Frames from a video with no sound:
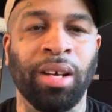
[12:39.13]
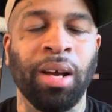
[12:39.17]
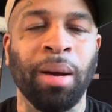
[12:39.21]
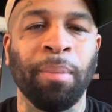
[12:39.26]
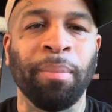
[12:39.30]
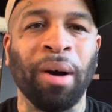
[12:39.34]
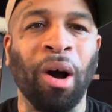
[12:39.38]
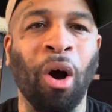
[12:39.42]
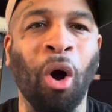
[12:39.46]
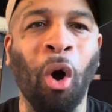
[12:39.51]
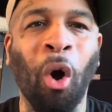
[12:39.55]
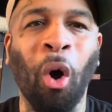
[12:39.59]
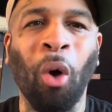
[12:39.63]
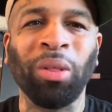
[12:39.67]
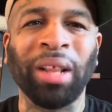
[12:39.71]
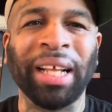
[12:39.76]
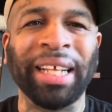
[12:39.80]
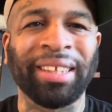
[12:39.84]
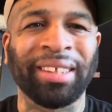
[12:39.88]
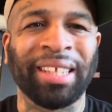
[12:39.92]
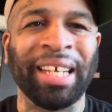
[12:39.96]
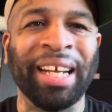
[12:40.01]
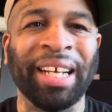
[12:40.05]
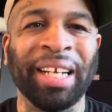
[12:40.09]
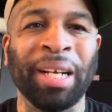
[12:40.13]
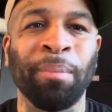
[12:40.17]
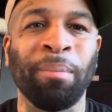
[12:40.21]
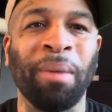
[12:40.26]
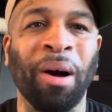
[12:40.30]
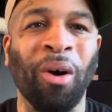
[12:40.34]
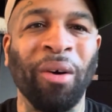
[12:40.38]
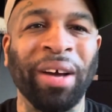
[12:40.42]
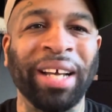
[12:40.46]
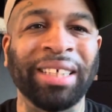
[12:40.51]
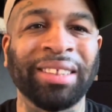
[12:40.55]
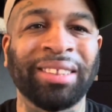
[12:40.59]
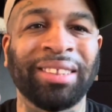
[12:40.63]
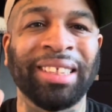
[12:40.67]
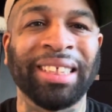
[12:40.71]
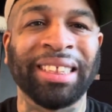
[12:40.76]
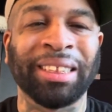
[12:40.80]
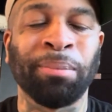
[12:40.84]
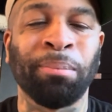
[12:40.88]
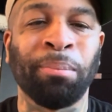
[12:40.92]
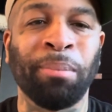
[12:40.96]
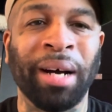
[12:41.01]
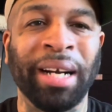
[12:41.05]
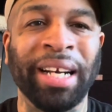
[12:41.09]
But all they thinking about is
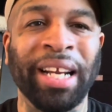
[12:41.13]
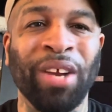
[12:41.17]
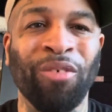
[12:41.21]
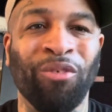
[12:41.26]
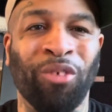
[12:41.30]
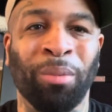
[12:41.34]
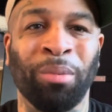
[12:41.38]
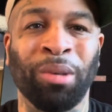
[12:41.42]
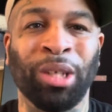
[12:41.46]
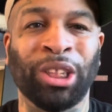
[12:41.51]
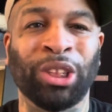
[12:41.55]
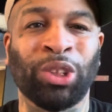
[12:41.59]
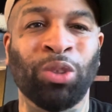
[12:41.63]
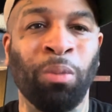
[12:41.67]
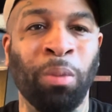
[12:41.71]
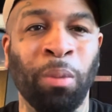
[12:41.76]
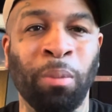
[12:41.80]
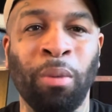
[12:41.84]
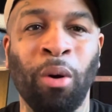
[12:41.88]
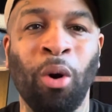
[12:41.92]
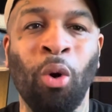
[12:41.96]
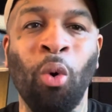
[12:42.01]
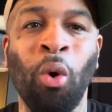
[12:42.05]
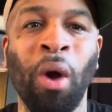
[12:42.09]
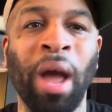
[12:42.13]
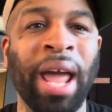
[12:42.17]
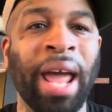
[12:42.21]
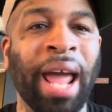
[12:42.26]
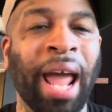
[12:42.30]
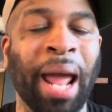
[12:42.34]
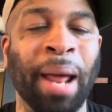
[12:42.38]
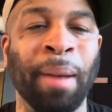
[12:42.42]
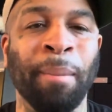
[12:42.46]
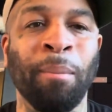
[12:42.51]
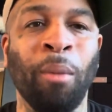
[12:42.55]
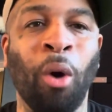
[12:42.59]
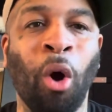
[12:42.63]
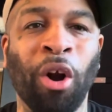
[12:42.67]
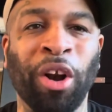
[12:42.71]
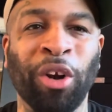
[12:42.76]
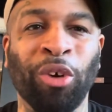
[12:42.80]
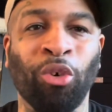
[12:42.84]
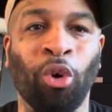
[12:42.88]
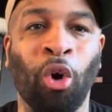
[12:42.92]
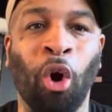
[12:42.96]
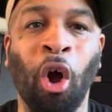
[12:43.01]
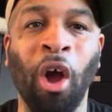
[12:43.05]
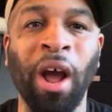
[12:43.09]
this money from the Super Bowl and Mardi
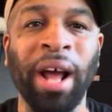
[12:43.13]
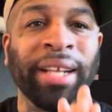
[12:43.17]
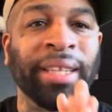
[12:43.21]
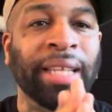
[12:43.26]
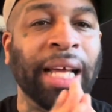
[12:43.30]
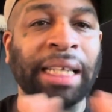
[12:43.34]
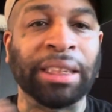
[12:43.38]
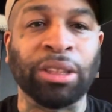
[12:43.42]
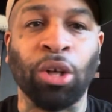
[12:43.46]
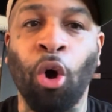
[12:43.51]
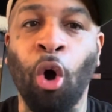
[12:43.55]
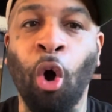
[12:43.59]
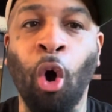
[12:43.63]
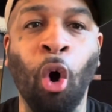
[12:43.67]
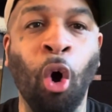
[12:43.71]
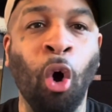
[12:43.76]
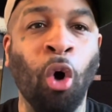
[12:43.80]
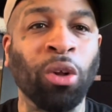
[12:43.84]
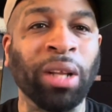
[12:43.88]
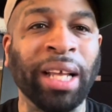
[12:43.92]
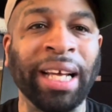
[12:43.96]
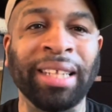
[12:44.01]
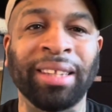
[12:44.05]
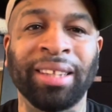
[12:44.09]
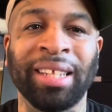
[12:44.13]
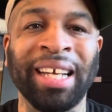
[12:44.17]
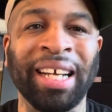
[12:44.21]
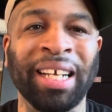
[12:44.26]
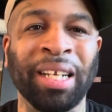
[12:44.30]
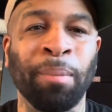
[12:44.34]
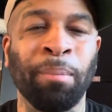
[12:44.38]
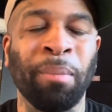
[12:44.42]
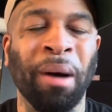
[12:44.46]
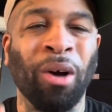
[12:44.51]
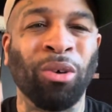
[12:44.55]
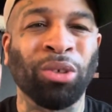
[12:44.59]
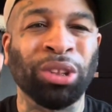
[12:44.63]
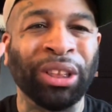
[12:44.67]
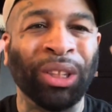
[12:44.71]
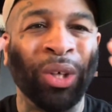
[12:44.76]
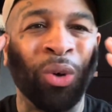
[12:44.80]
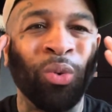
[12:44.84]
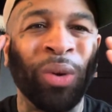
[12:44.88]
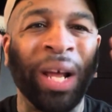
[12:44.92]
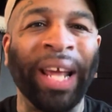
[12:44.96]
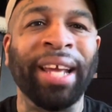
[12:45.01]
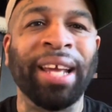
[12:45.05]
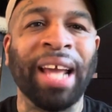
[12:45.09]
Gras. That's all they thinking about.
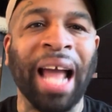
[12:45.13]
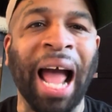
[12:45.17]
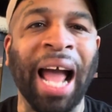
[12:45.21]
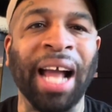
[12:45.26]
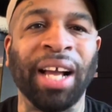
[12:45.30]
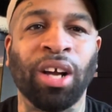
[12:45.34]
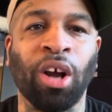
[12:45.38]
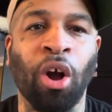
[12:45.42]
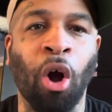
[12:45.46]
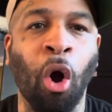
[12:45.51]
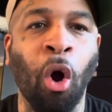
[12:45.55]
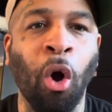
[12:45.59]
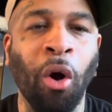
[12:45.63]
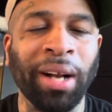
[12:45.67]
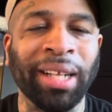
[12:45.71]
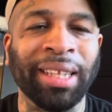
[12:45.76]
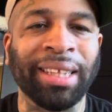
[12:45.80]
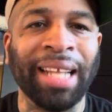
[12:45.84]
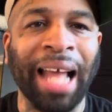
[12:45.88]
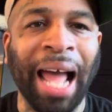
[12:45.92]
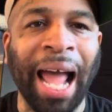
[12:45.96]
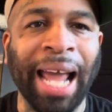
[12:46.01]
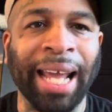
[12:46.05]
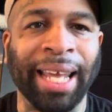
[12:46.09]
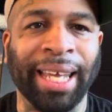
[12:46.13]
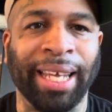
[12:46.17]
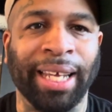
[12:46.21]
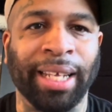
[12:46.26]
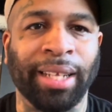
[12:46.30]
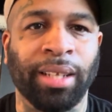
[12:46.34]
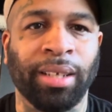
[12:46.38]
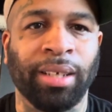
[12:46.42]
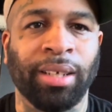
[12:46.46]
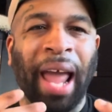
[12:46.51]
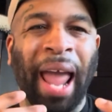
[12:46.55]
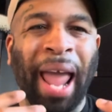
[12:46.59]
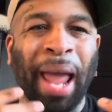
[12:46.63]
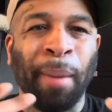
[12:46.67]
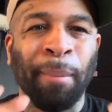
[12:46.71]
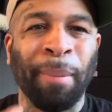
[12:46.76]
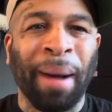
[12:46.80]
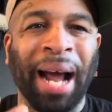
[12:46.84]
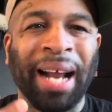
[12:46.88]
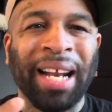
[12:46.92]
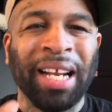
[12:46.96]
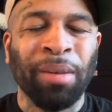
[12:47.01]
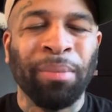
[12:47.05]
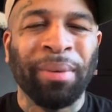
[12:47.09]
So they got caught lacking. And
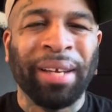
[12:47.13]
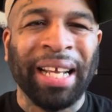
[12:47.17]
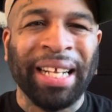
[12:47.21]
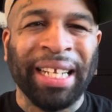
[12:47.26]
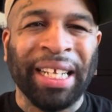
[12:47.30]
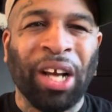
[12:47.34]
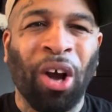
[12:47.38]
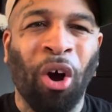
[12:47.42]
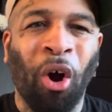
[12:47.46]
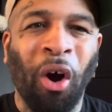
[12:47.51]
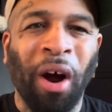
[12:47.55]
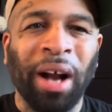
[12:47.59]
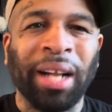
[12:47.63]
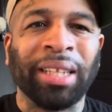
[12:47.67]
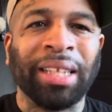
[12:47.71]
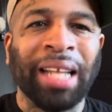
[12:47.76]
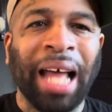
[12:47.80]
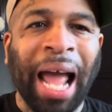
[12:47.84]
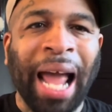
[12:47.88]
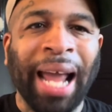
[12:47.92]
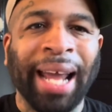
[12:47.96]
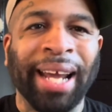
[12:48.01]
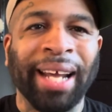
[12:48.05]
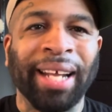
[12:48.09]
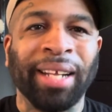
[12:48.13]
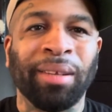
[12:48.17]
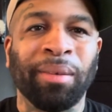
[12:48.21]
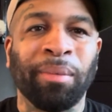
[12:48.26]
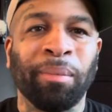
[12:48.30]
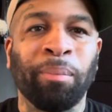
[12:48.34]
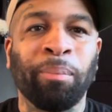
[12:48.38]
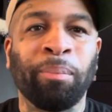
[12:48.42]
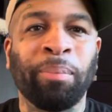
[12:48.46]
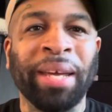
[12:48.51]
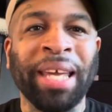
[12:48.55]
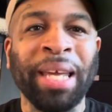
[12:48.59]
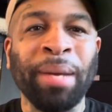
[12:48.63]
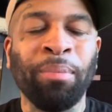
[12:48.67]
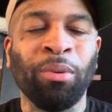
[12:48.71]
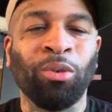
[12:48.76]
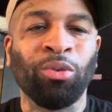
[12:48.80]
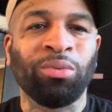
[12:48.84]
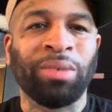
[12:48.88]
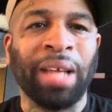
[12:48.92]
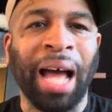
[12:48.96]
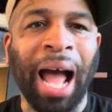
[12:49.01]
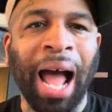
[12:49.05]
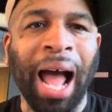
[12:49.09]
by them getting caught lacking, people
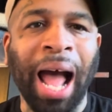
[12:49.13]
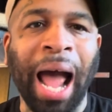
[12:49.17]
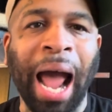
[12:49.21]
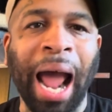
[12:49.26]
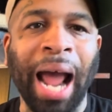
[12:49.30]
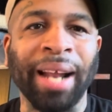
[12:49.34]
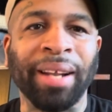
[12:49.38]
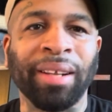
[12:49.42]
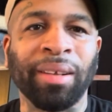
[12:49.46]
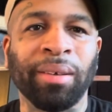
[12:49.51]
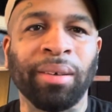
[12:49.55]
died.